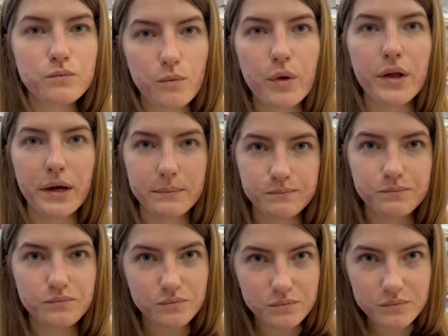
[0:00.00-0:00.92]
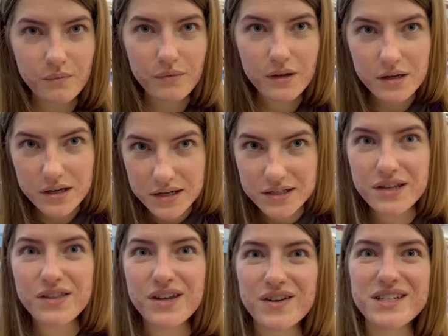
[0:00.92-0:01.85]
Oh yeah,
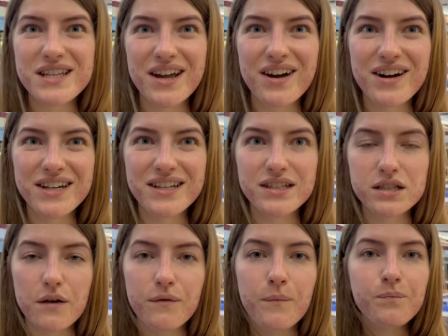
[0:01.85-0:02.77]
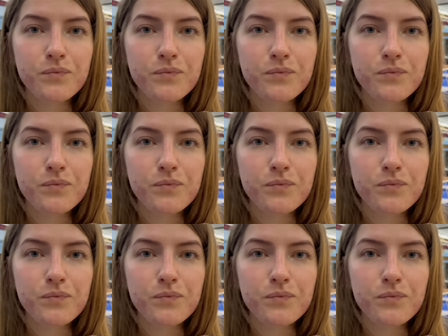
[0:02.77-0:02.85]
because there is like honey and stuff.